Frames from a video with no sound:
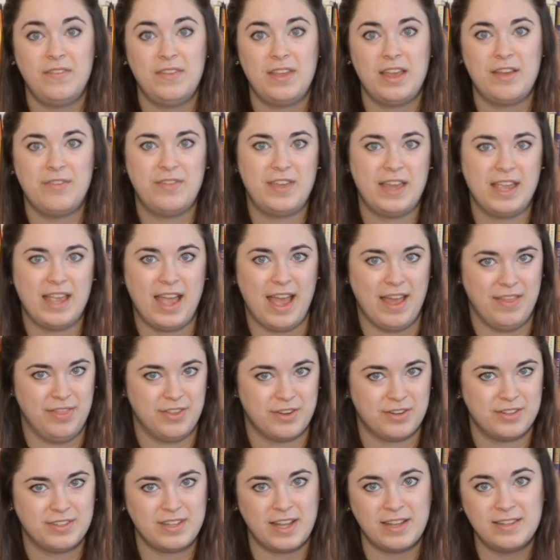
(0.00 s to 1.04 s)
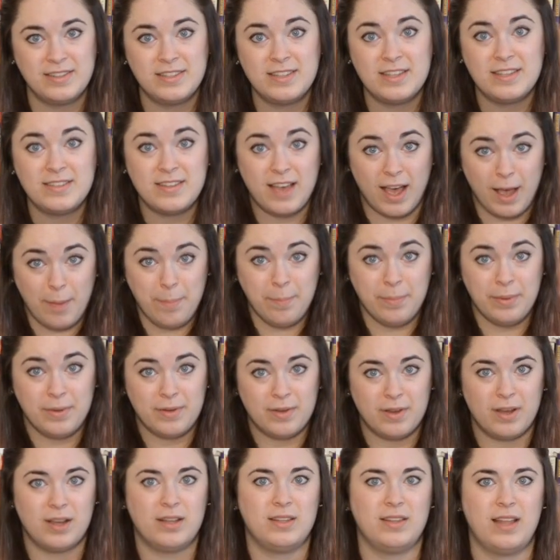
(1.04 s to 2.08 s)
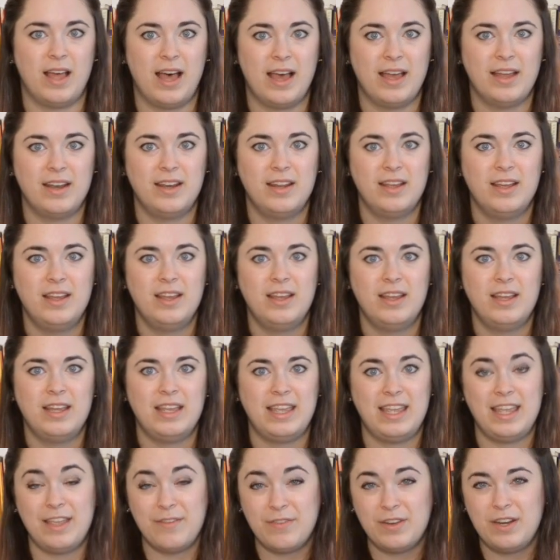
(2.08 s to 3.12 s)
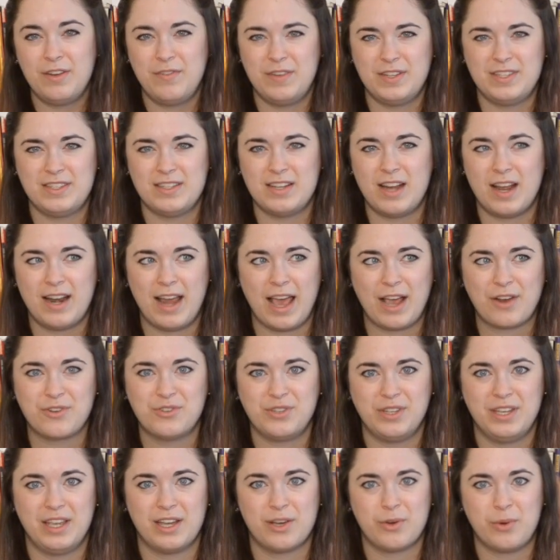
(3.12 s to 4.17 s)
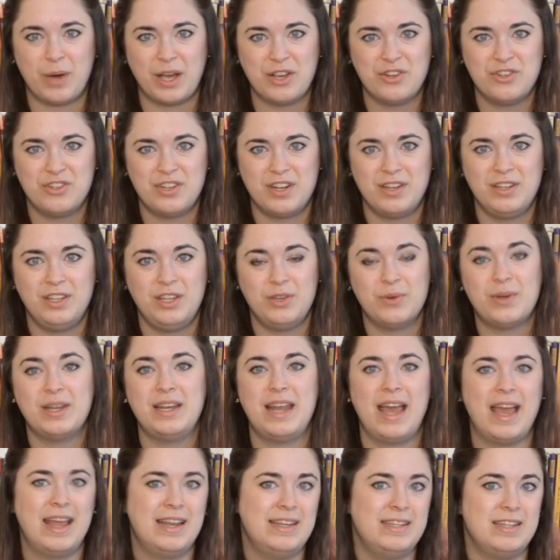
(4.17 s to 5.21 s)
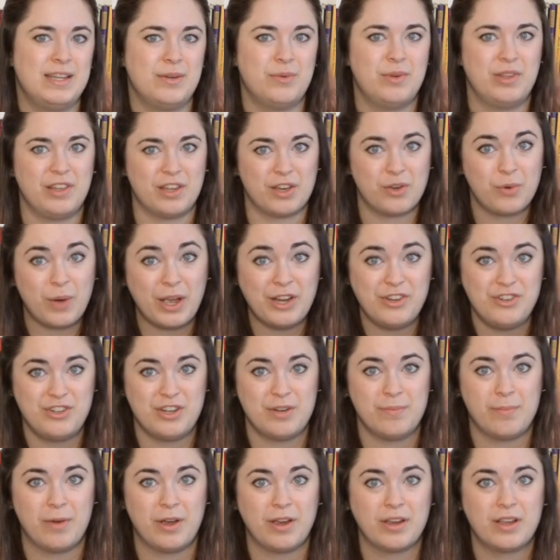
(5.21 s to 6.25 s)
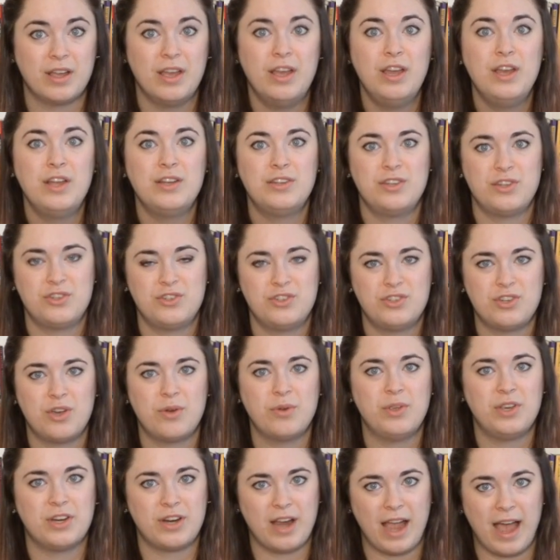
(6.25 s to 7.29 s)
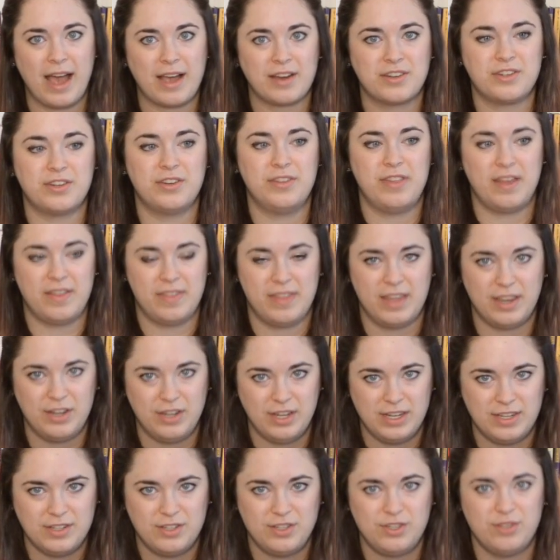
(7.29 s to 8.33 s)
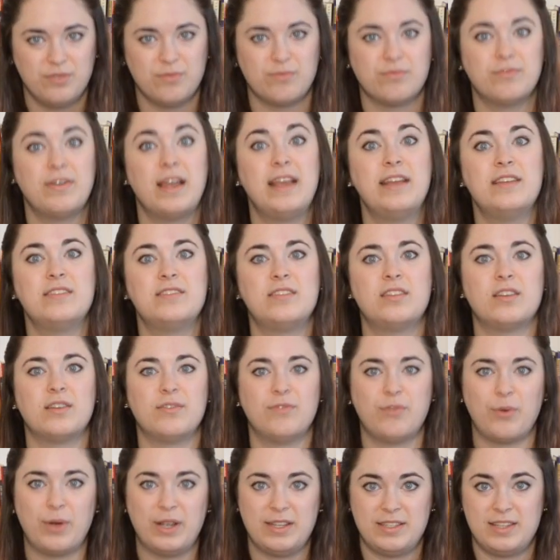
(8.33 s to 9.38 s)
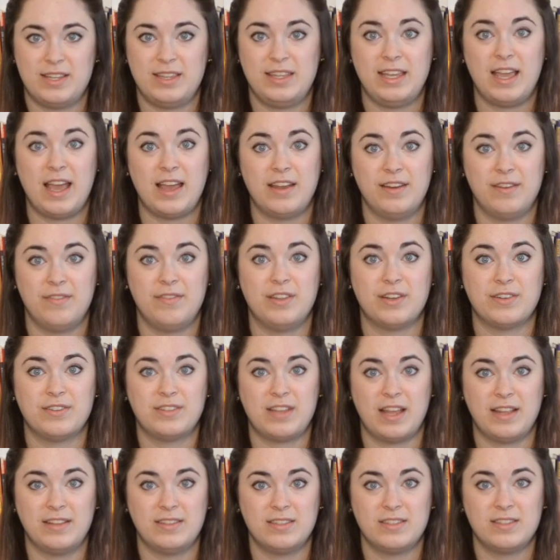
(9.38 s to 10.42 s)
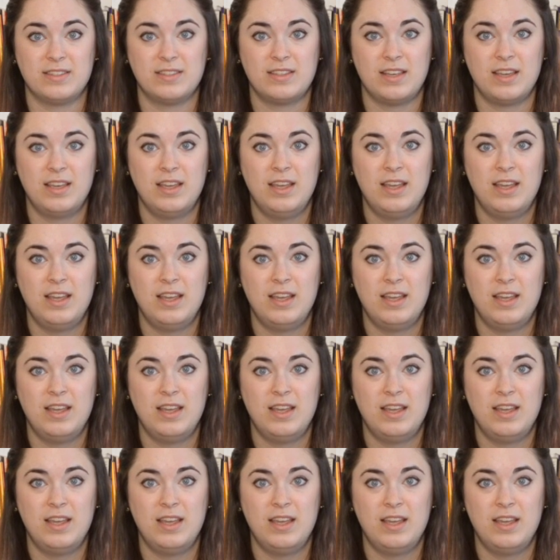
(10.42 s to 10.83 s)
If they end their sentences up a lot, even if it's not actually a question, you can end it with a question mark to show your actor that they need to raise their voice at the end of their sentence.